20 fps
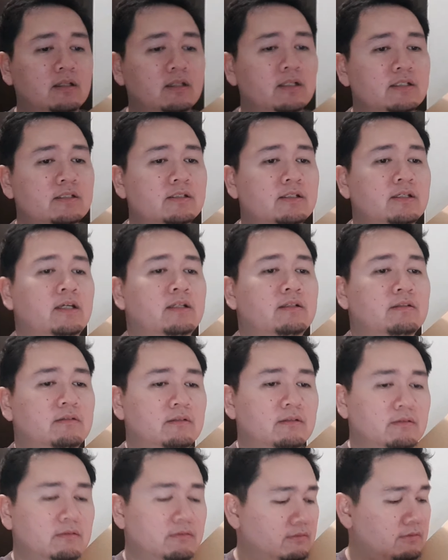Let's get
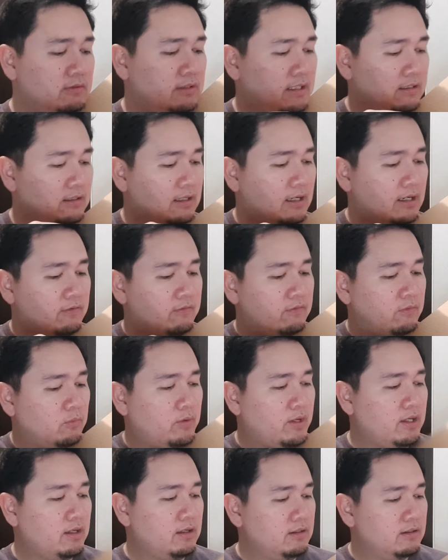that out of the
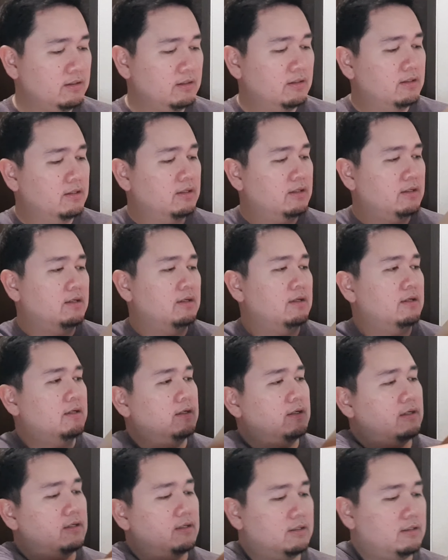way.
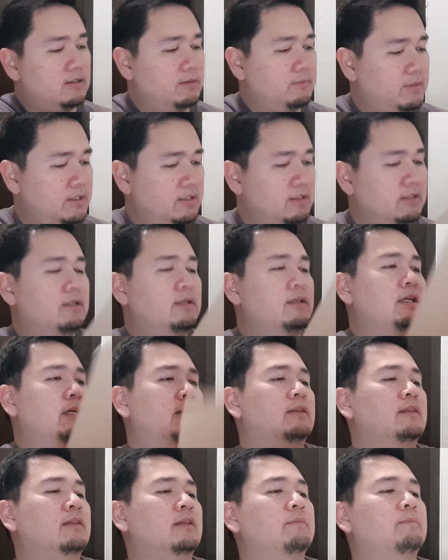Let me get
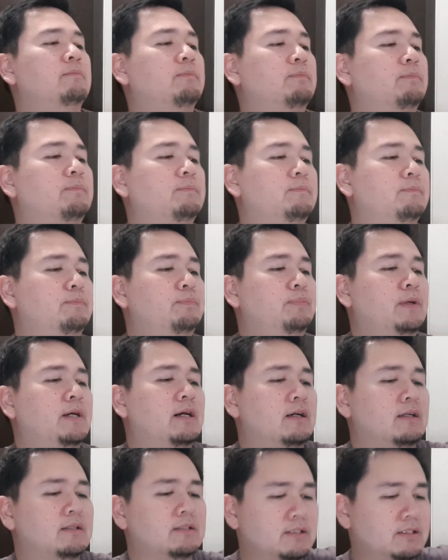the
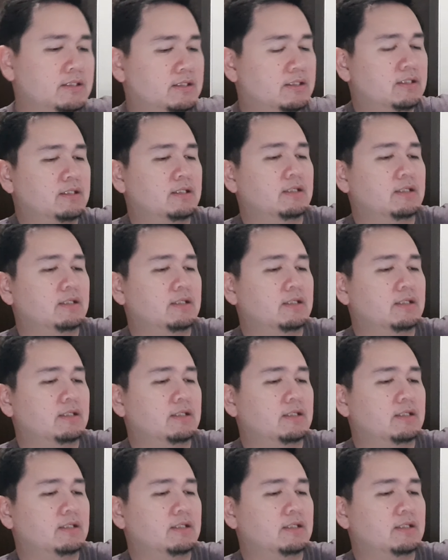box.